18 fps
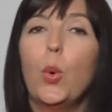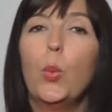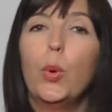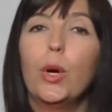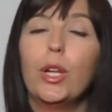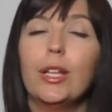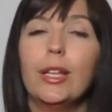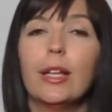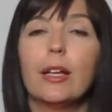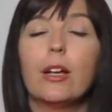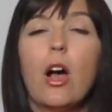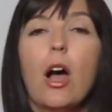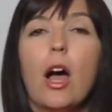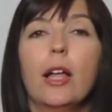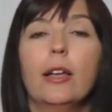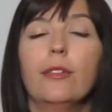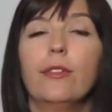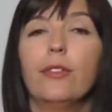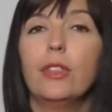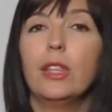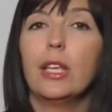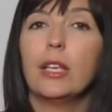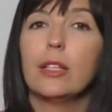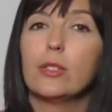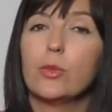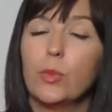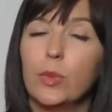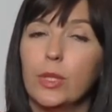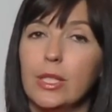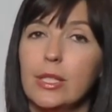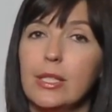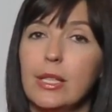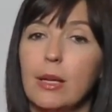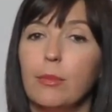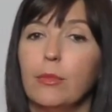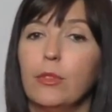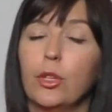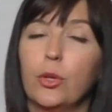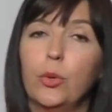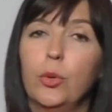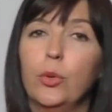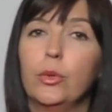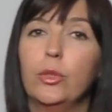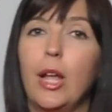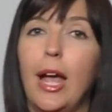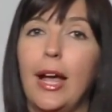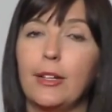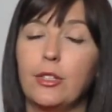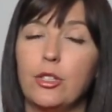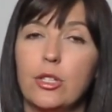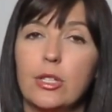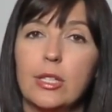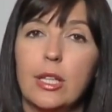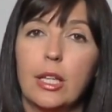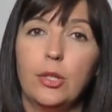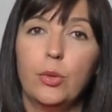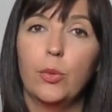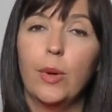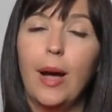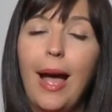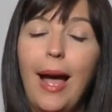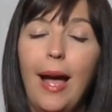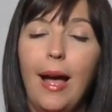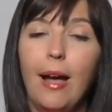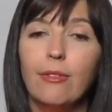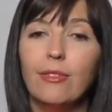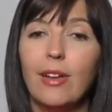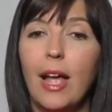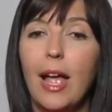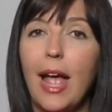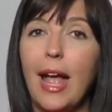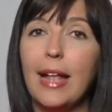What are the kind of things, what are some of the call to actions that you'll have,